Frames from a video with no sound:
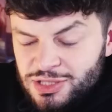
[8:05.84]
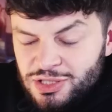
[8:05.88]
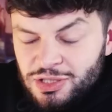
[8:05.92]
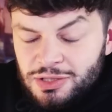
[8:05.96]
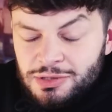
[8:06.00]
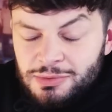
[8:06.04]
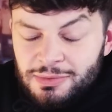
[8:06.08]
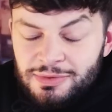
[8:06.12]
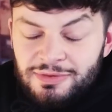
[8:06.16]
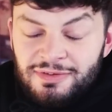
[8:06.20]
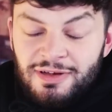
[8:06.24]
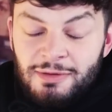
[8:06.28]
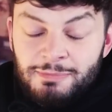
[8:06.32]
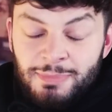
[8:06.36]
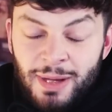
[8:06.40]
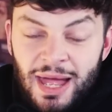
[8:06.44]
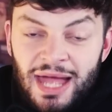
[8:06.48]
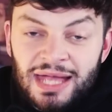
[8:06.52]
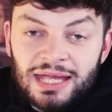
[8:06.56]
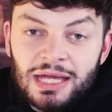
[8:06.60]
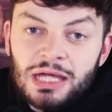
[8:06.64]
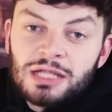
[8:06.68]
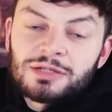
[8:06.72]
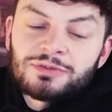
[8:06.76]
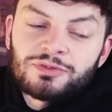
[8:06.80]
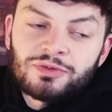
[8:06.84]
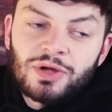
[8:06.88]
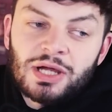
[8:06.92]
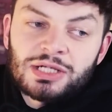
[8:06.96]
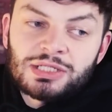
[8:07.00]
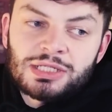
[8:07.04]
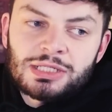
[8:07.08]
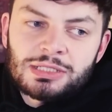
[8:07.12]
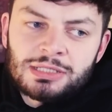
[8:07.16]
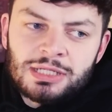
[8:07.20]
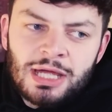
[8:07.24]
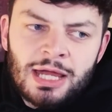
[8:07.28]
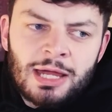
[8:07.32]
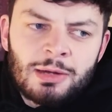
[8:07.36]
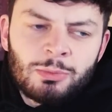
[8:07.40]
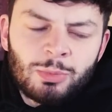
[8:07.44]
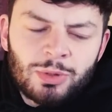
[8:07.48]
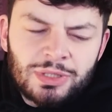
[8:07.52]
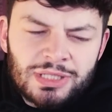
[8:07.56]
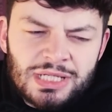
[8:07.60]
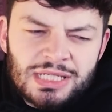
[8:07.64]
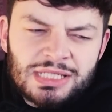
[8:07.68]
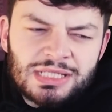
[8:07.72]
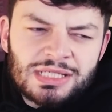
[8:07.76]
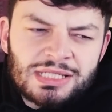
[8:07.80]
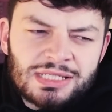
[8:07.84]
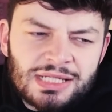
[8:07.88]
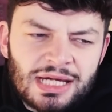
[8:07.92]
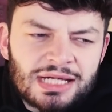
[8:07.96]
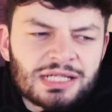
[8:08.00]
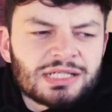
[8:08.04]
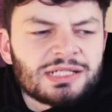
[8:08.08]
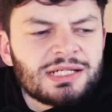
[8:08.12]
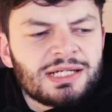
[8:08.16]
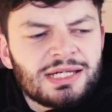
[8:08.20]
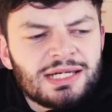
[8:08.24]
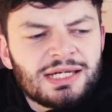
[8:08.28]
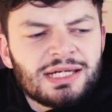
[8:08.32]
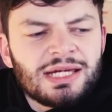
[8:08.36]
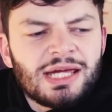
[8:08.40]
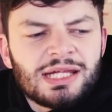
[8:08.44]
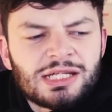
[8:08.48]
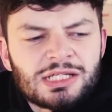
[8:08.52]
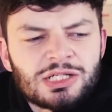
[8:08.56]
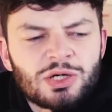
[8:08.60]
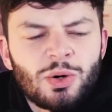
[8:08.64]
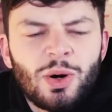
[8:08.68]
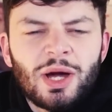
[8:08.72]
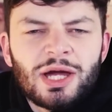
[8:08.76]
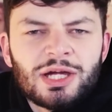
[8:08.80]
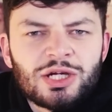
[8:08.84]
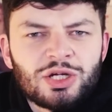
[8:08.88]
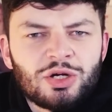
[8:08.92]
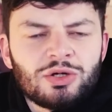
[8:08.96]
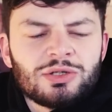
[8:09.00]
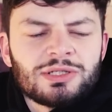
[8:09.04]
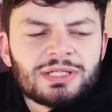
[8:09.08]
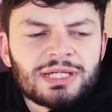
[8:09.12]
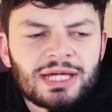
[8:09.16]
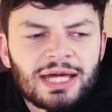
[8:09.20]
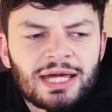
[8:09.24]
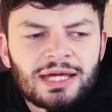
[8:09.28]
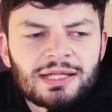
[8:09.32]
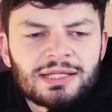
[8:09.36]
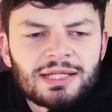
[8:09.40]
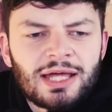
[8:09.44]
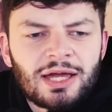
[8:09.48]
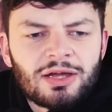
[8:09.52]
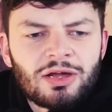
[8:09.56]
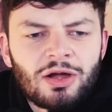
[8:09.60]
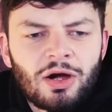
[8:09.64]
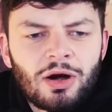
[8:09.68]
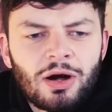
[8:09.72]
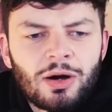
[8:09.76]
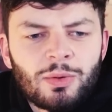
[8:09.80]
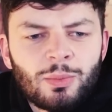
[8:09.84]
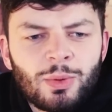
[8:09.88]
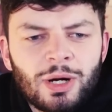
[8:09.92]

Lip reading: Tottenham have had bad kits for ages, but this is actually, it's quite a good kit, their current